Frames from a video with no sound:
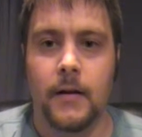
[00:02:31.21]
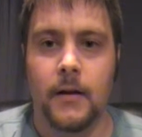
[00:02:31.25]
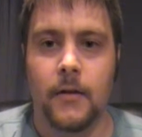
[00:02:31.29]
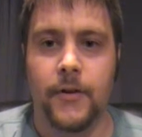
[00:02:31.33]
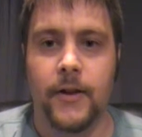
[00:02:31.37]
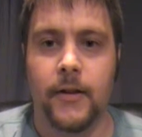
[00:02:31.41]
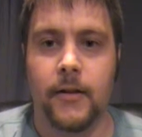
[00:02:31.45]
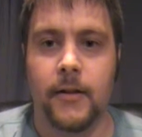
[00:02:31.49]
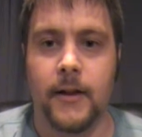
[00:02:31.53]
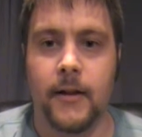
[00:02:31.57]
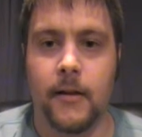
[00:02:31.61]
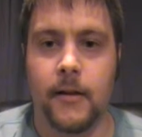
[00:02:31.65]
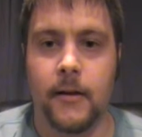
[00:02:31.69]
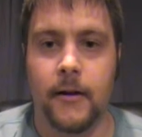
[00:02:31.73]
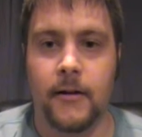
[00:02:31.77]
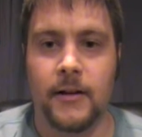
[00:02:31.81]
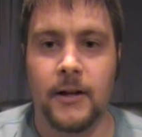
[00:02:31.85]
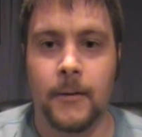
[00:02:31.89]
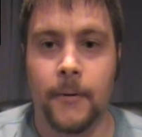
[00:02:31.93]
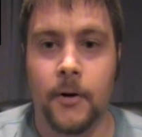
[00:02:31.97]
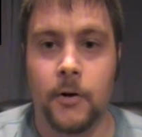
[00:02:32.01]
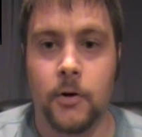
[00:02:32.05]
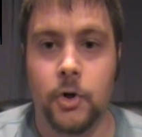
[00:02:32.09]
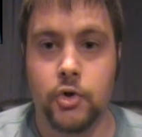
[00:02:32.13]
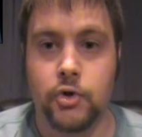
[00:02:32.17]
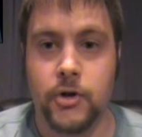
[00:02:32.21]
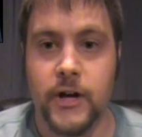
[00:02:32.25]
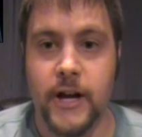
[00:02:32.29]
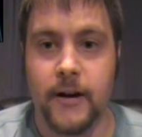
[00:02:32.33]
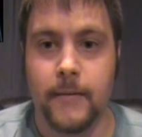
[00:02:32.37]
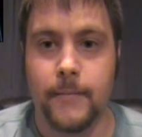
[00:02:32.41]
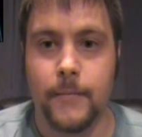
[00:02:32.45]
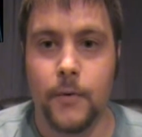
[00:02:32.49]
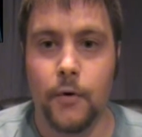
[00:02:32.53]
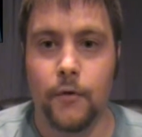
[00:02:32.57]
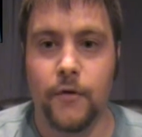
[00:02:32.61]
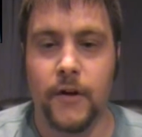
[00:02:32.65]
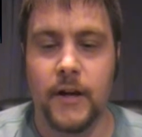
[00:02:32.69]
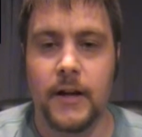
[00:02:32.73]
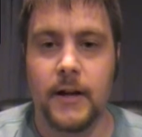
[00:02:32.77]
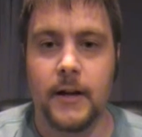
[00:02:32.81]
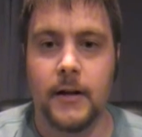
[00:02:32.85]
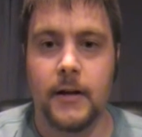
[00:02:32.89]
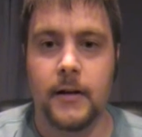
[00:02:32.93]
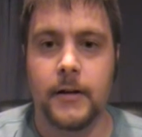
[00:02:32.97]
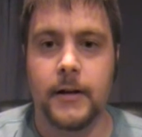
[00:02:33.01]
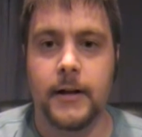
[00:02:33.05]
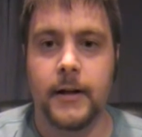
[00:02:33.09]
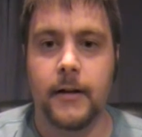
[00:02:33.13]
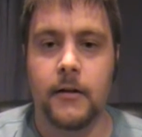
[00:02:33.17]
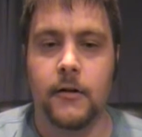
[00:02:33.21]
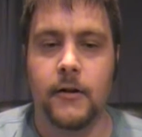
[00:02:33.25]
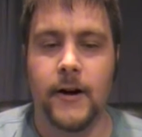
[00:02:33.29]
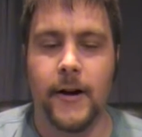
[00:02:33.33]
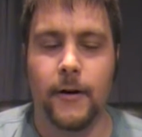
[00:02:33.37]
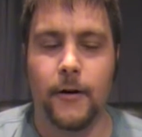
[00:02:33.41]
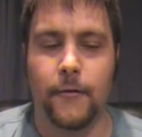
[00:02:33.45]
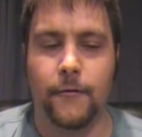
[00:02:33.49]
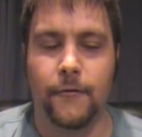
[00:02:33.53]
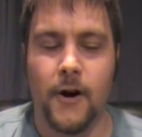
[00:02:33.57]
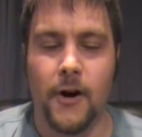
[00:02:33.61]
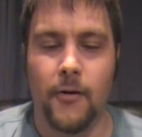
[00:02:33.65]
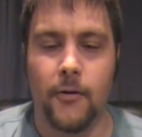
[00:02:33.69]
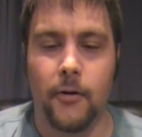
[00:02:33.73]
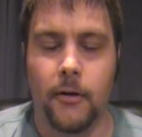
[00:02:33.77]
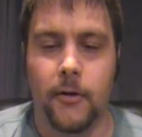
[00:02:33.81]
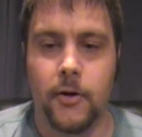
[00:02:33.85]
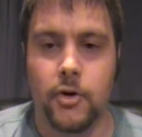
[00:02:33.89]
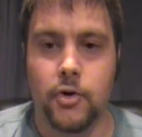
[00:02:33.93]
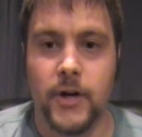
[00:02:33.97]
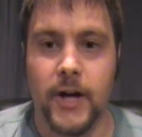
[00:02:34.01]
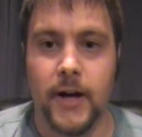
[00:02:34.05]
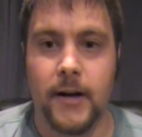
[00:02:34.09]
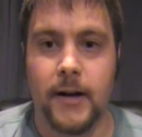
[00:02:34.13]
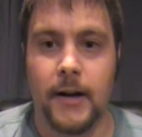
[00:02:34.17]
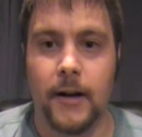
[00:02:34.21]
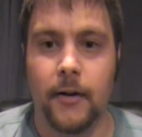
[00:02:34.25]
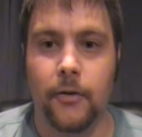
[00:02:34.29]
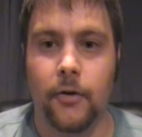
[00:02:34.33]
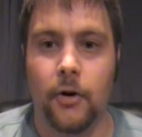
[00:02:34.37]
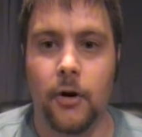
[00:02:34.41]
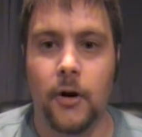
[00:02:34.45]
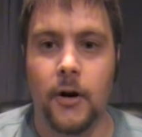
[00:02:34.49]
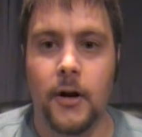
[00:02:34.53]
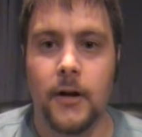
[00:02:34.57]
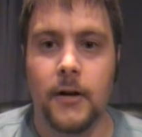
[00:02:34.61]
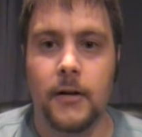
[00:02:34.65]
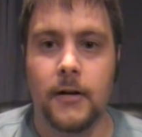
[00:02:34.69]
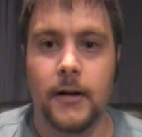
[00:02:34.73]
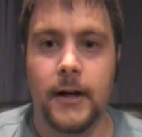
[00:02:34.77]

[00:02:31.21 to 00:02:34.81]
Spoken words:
This isn't a typical Trek movie. It's not your father's Trek either.